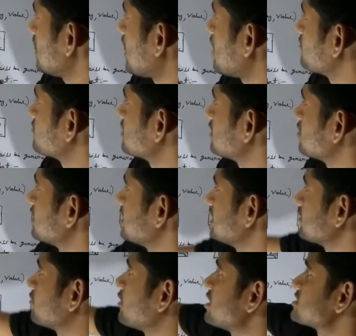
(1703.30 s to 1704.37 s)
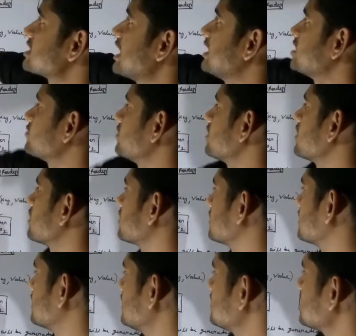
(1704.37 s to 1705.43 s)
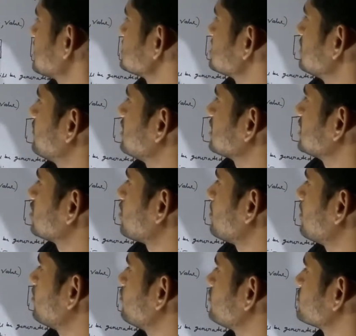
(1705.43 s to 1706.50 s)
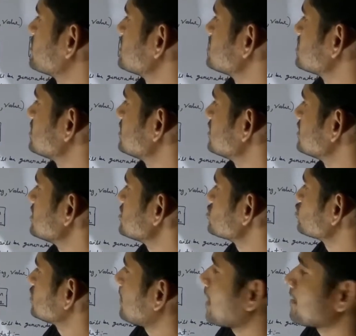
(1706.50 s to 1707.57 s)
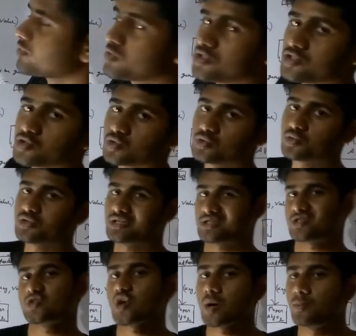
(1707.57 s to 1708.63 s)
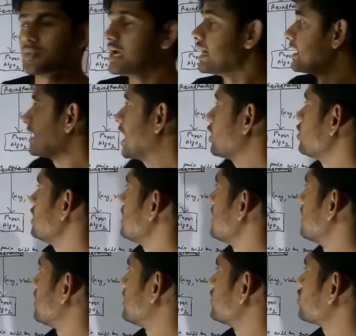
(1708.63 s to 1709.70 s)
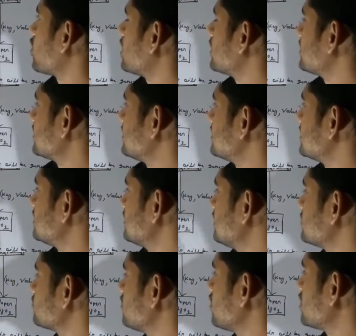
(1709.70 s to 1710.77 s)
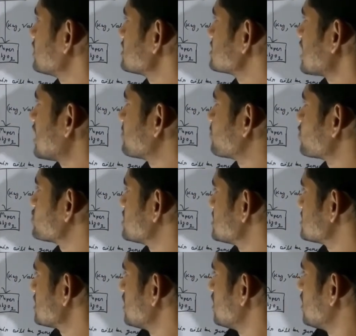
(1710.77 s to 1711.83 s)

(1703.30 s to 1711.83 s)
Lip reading: after reading first line, it has given key comma value which is reached to the Mapreduce to do its job. Now record reader, it will not start process.